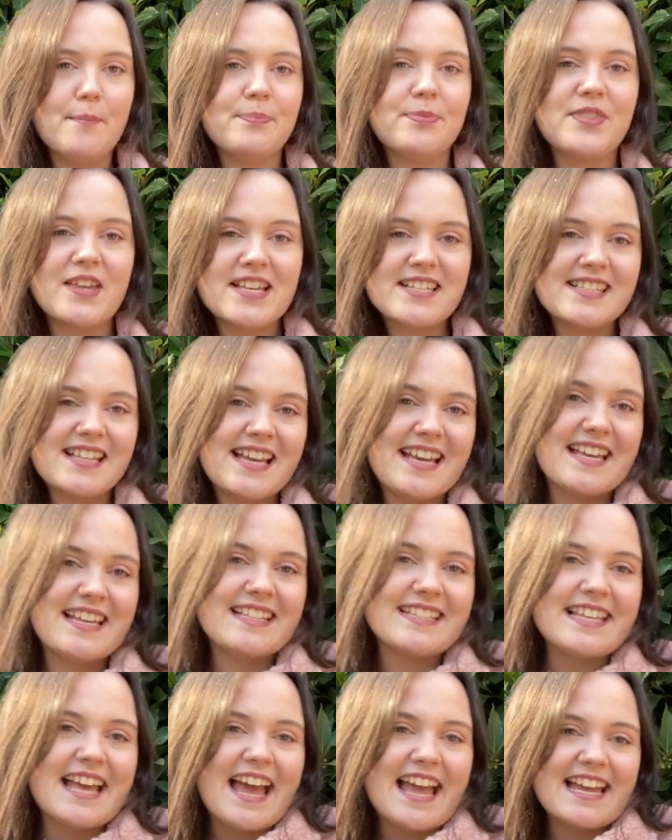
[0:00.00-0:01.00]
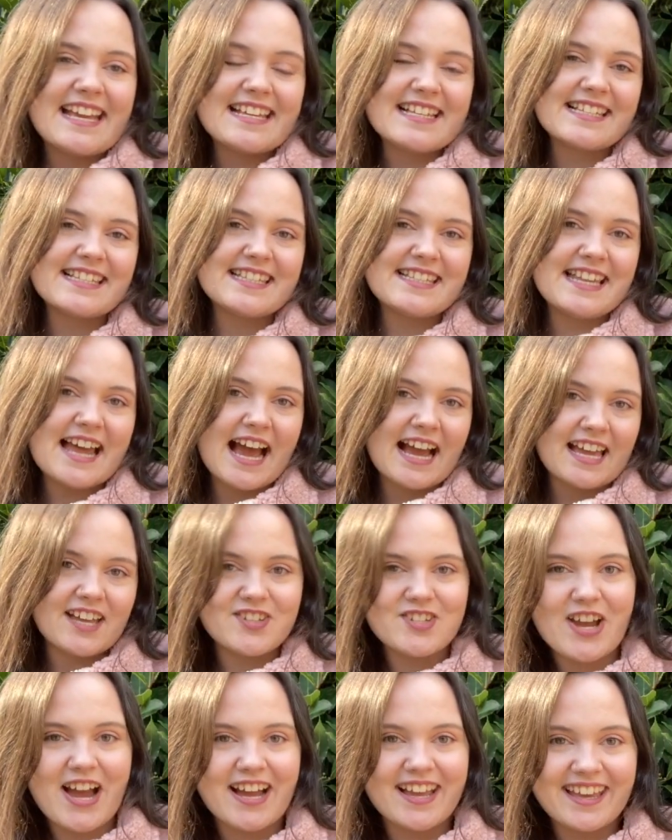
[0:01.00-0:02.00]
This is a stacker
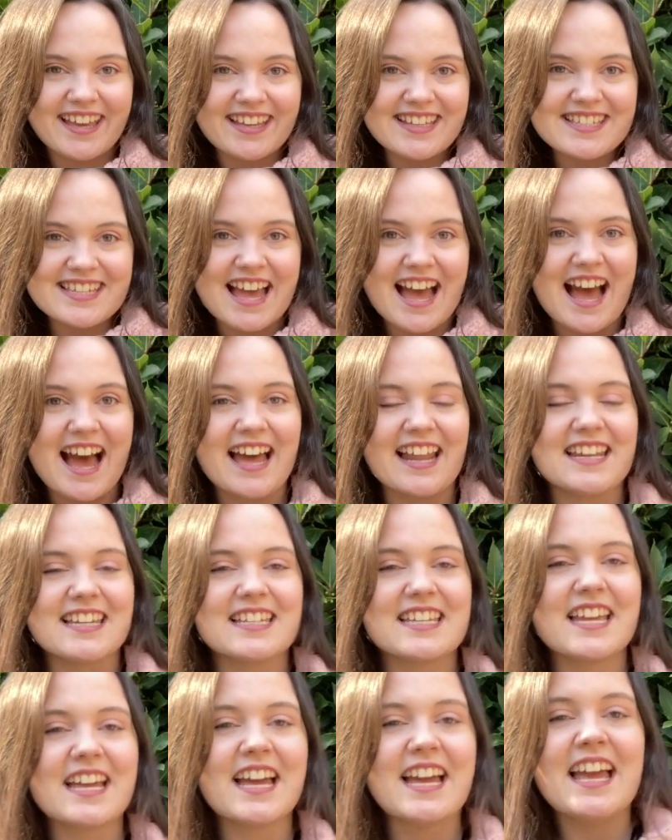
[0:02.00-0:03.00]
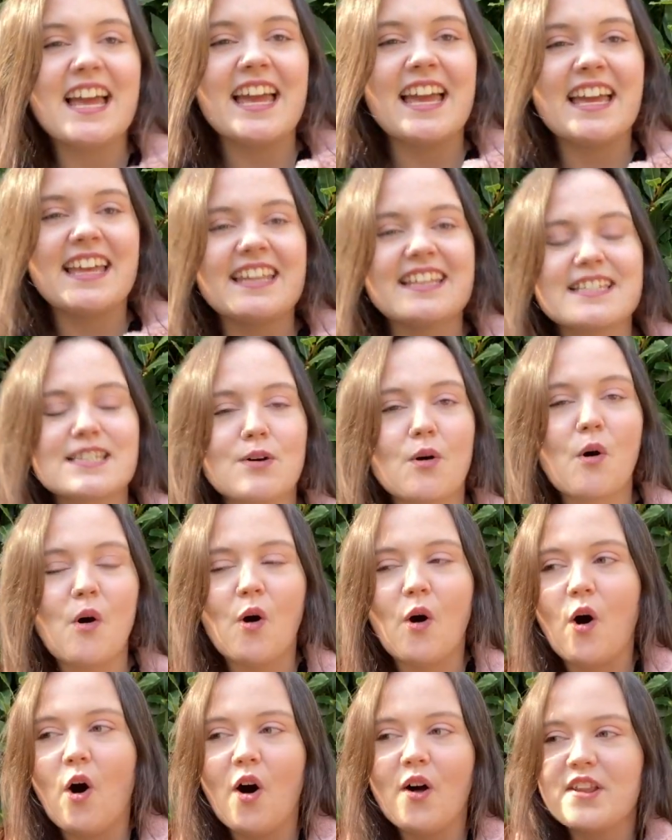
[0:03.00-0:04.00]
jacket and it is
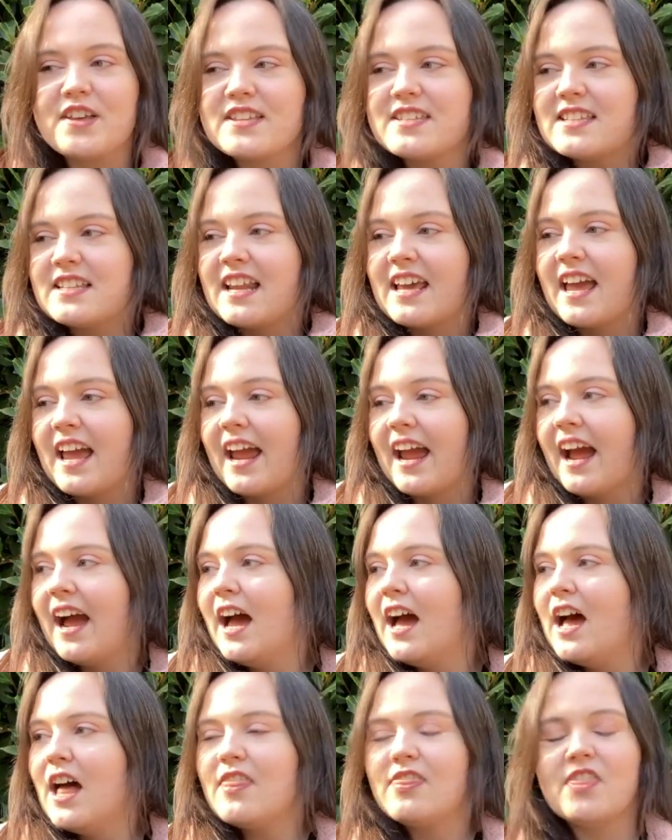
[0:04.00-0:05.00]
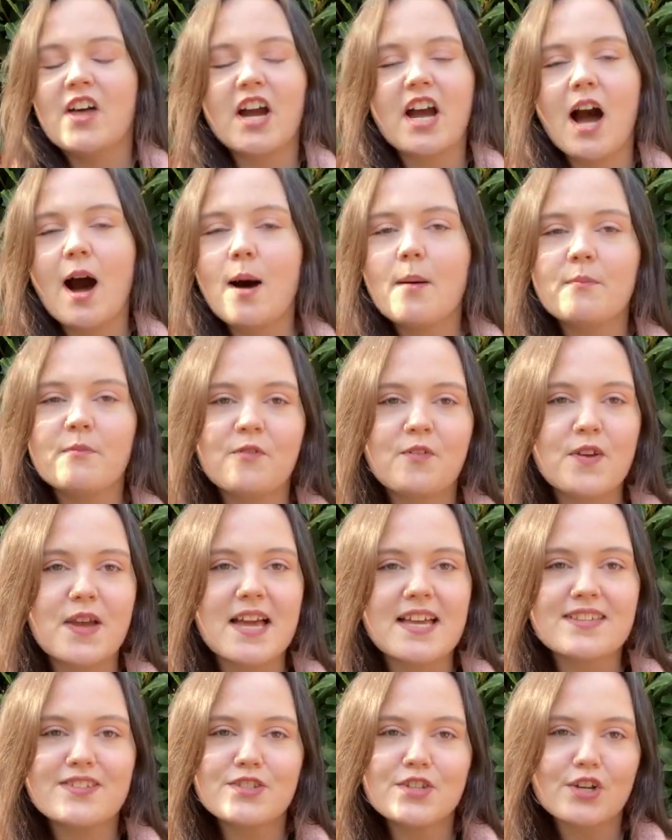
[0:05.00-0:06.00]
honestly the
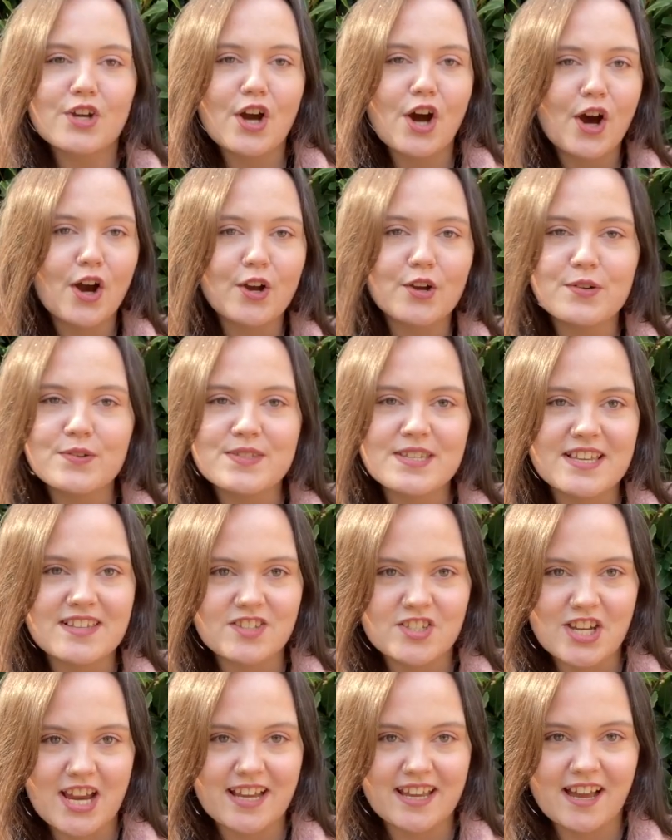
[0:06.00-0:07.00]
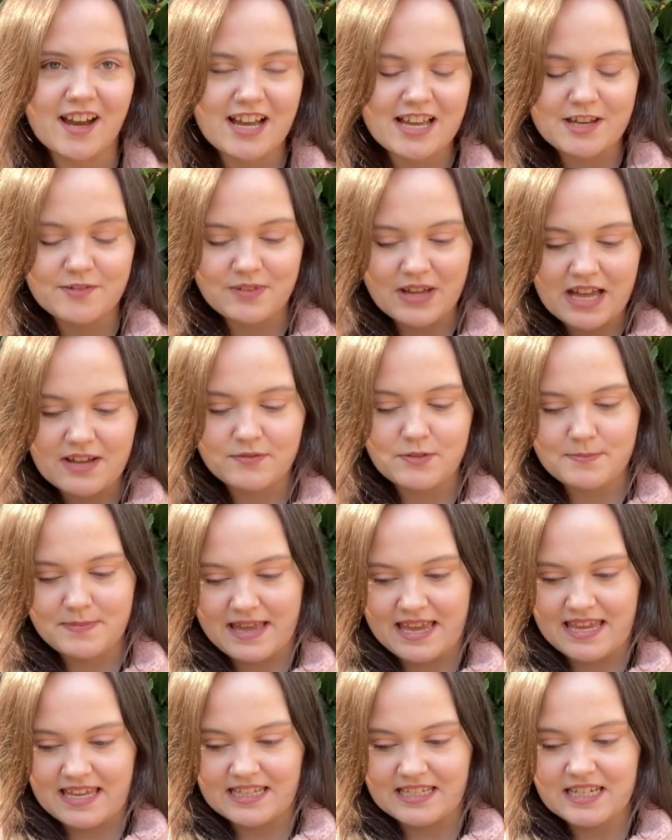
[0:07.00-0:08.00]
comfiest, coziest jacket I have ever
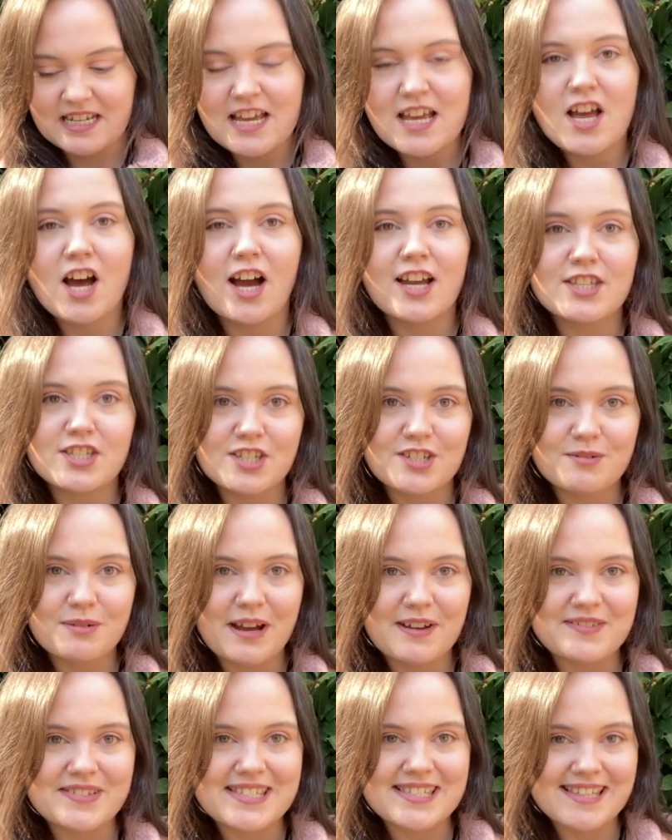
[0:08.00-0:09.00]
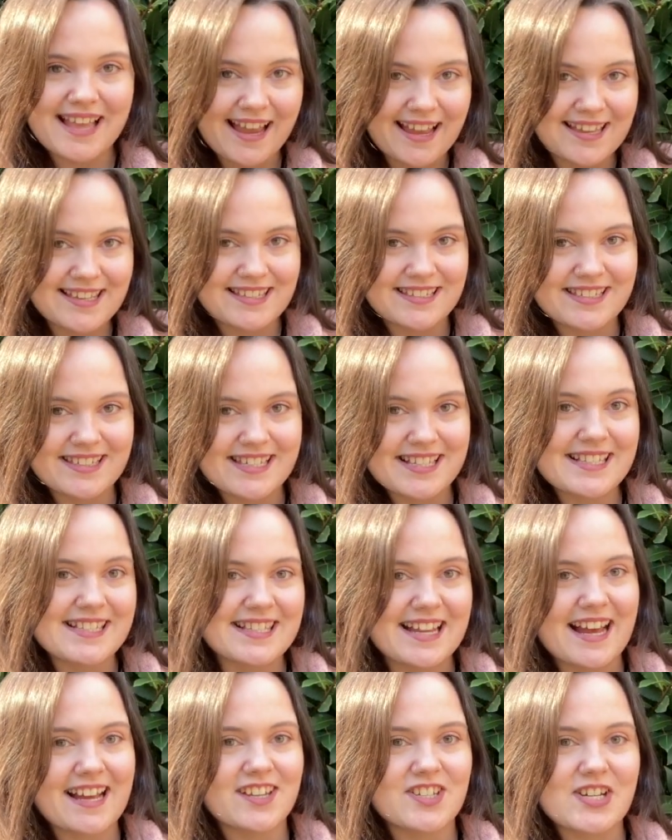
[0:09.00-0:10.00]
made. I do have a second
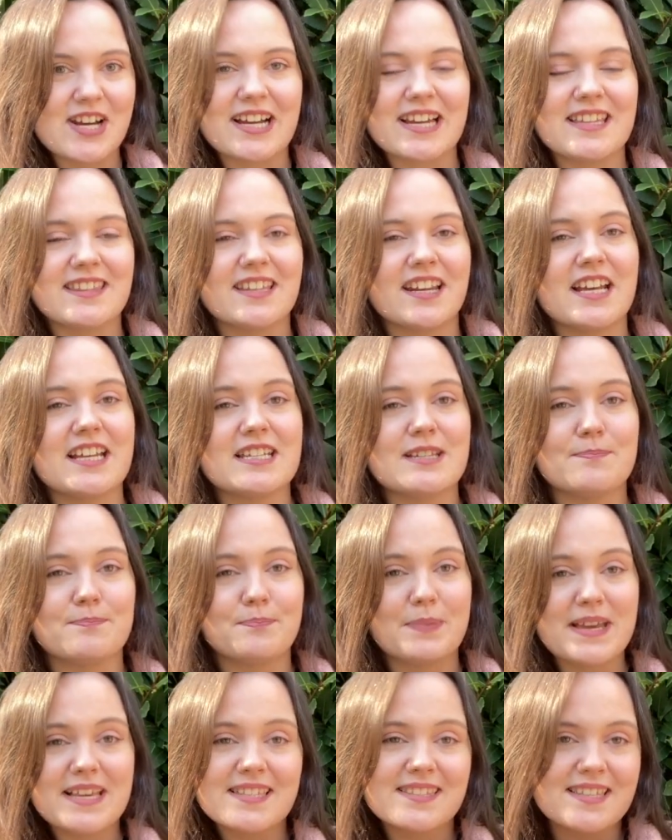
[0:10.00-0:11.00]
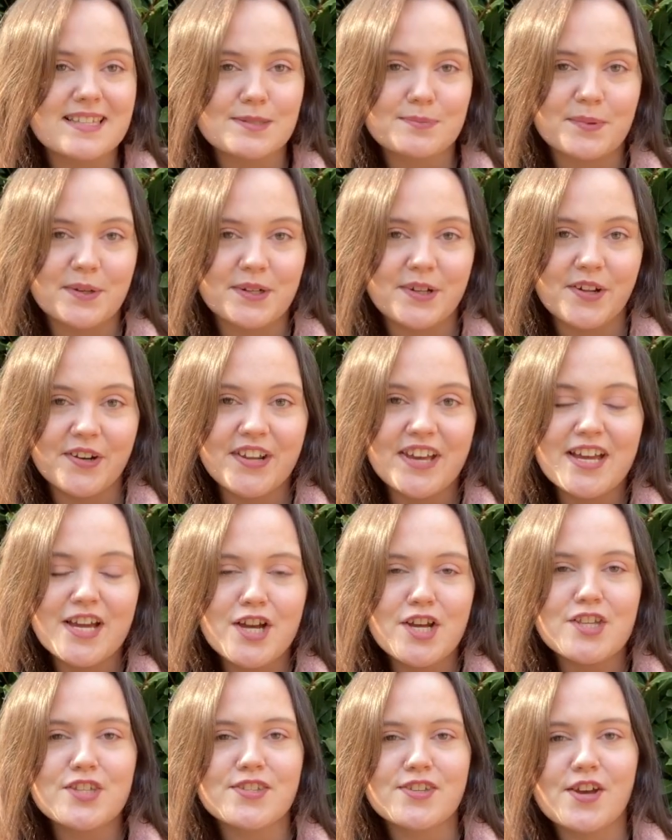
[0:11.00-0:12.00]
stacker jacket that I did base this one on,
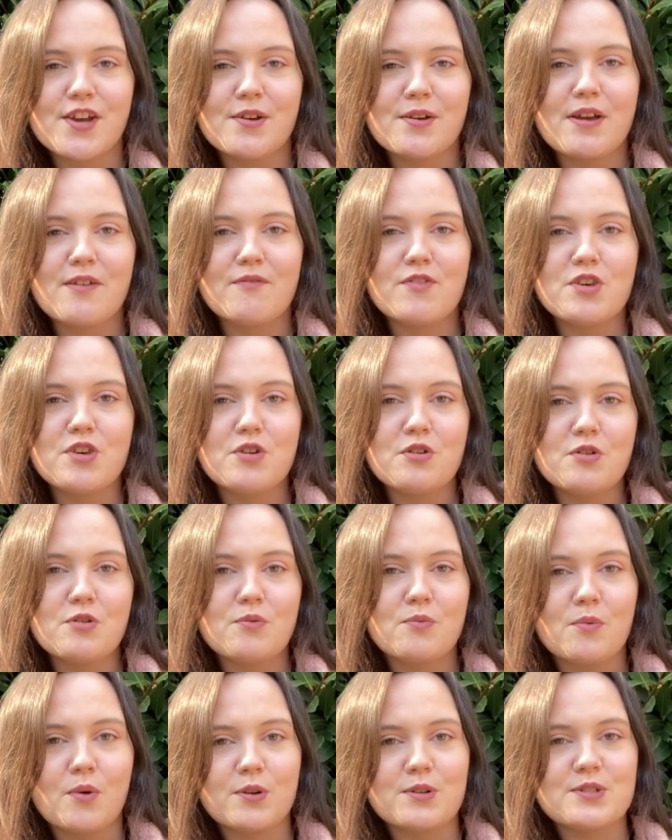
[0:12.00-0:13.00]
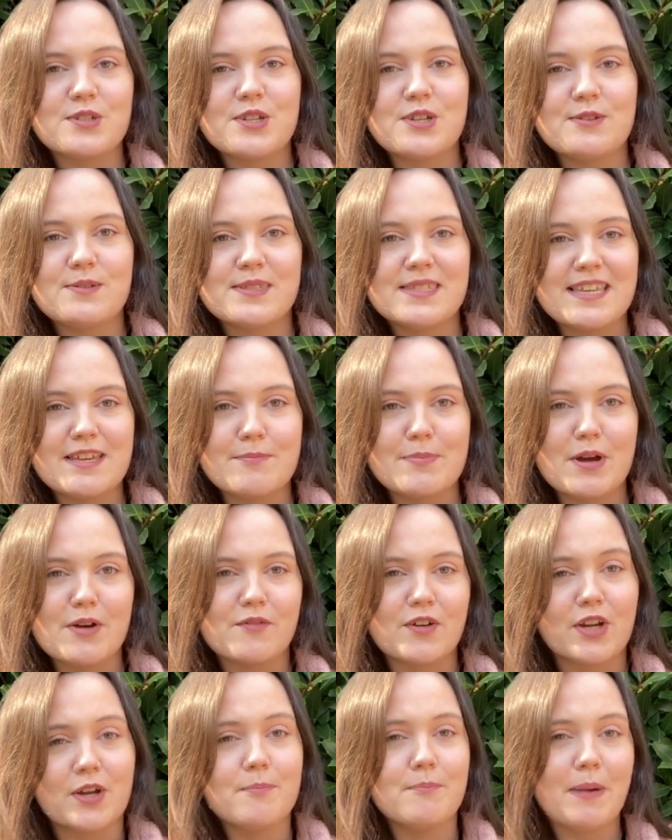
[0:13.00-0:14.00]
so if you want to see a bit of
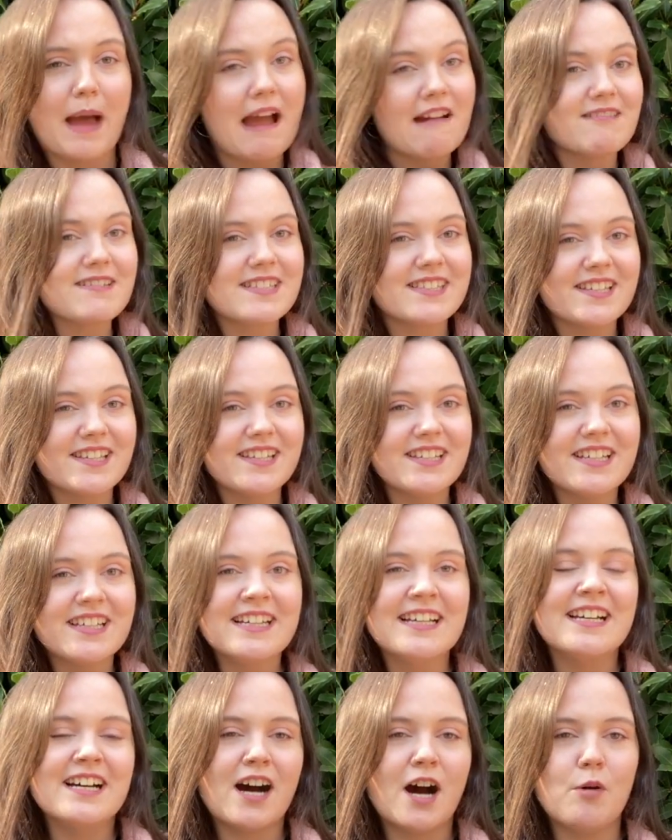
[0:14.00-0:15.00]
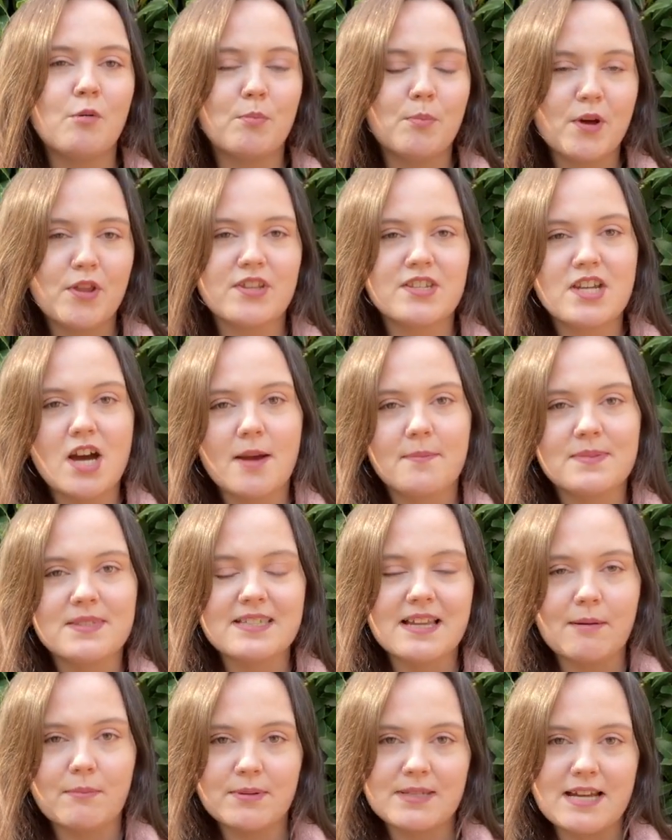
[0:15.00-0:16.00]
a comparison, I will put the
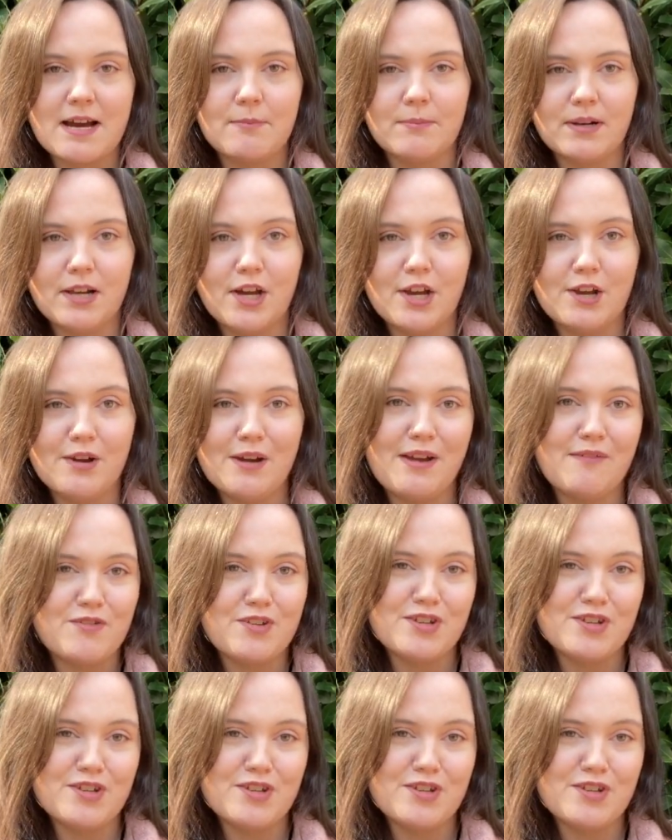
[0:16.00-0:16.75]
timestamp down below if you